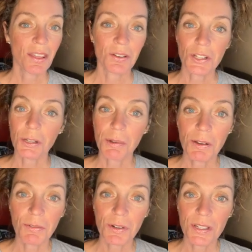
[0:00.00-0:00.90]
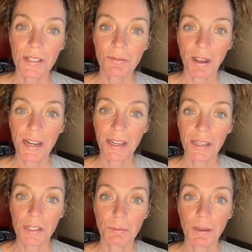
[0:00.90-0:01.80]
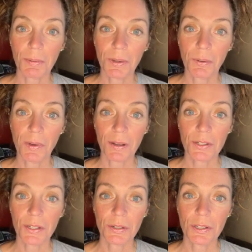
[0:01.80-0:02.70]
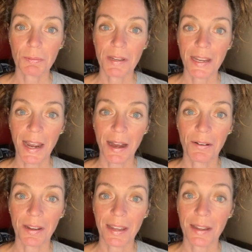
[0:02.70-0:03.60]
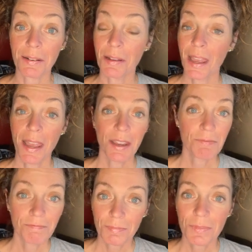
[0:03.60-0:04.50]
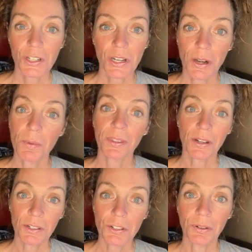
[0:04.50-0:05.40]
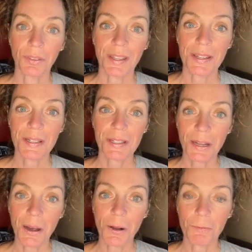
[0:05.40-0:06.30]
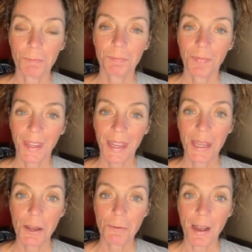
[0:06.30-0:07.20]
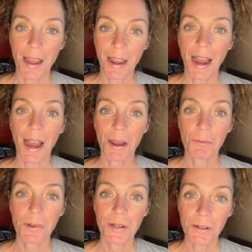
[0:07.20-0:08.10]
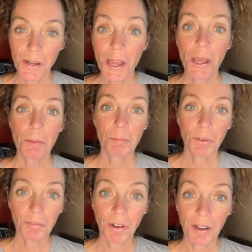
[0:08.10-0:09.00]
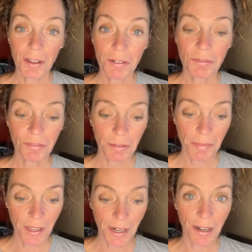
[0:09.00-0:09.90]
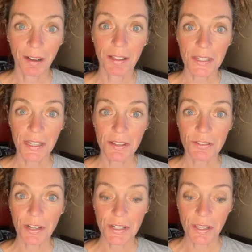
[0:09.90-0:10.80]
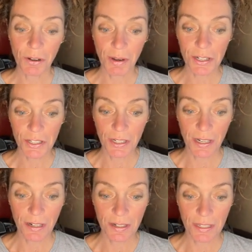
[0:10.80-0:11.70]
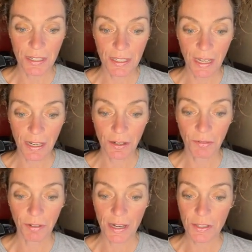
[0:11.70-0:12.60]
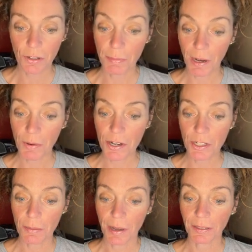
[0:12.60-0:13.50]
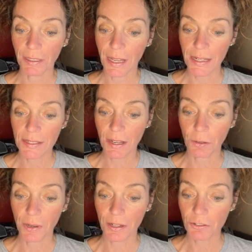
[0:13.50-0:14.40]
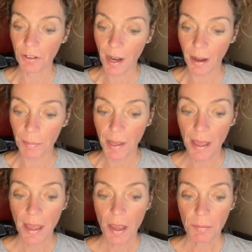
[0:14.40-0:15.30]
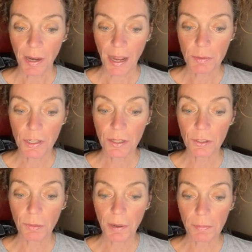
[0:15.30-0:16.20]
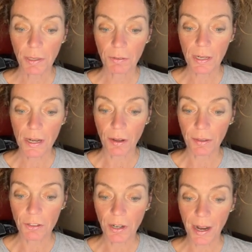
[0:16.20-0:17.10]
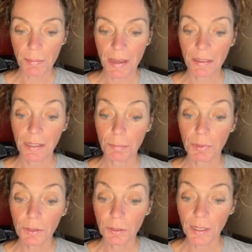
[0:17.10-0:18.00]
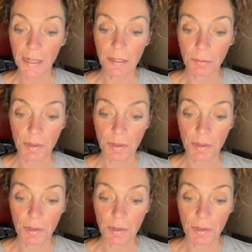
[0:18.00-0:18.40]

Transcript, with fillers: there's so many forces fighting against people who want to speak out and share what their truth is. So anyway, I will move on from there. Let's get straight to the question here. It says, thank you for answering my question about the light tunnel and trap. Perhaps you can do a public reading on the trap and the blue light you